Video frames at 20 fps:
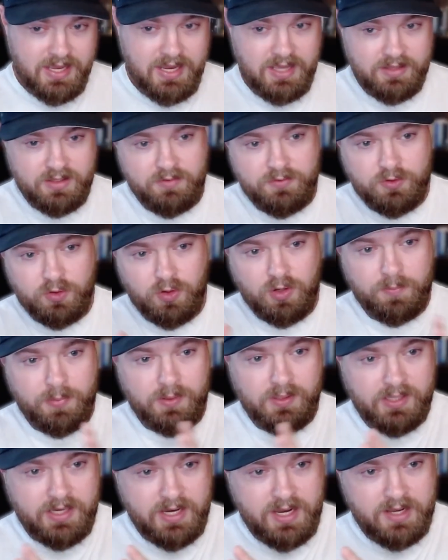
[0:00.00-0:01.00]
And then if you're on a
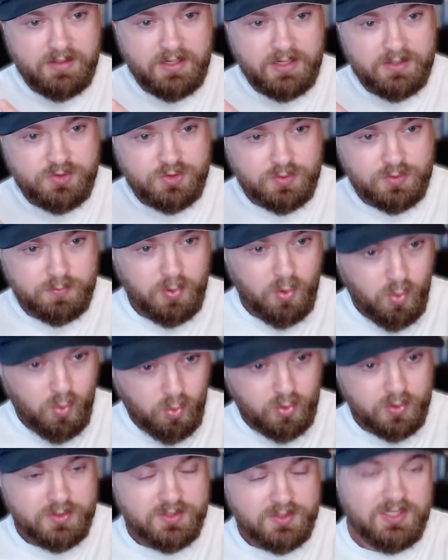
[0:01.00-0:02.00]
plan that
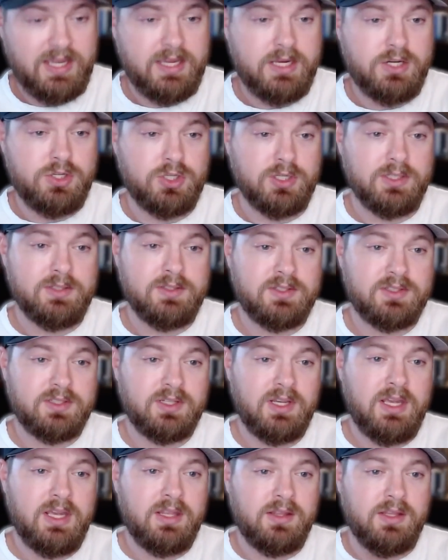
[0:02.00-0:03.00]
supports
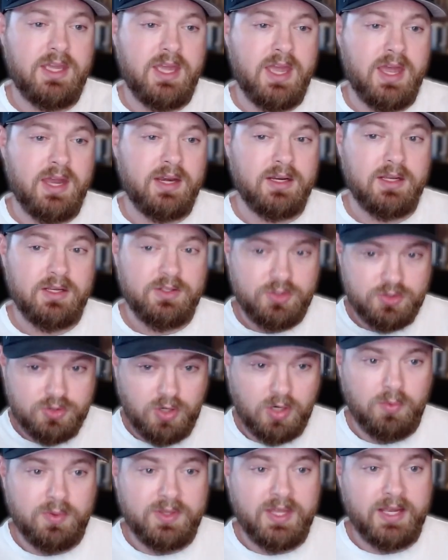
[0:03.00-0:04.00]
agents, then
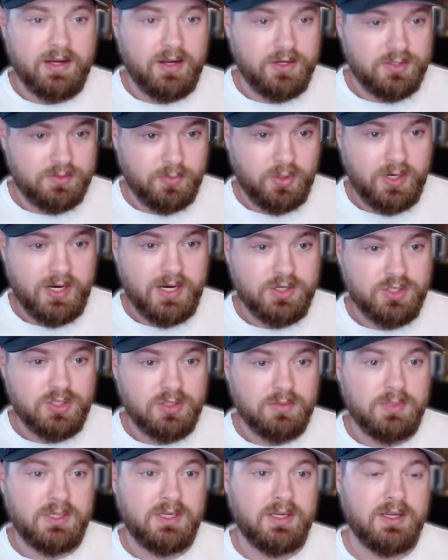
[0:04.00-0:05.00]
start with that customer
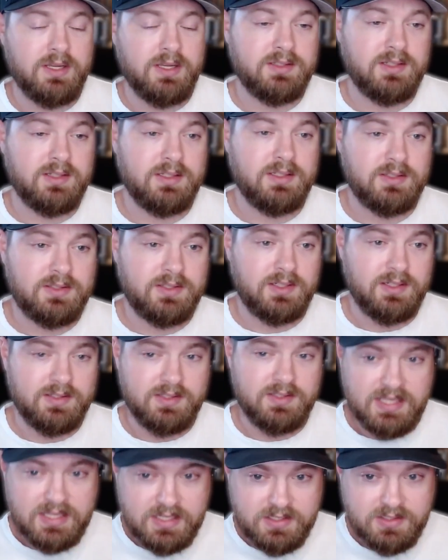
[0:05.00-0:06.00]
agent because it's
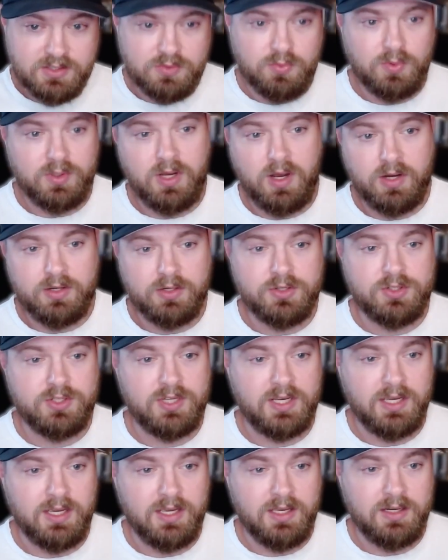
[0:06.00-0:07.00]
the easiest one to
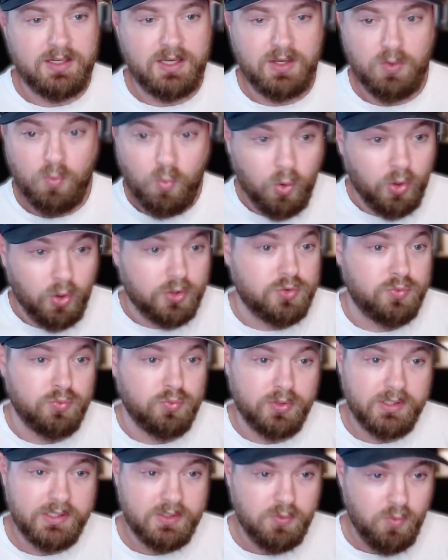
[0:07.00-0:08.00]
understand. It works
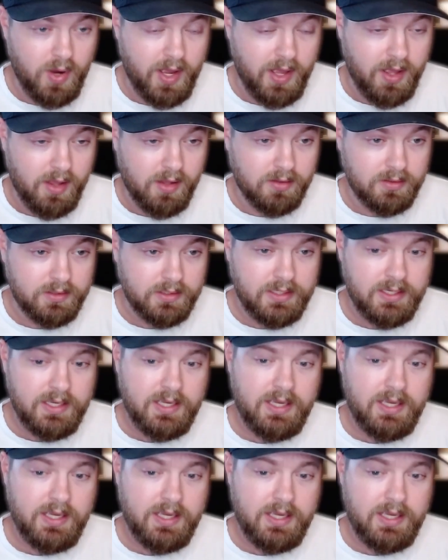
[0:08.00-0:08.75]
really well.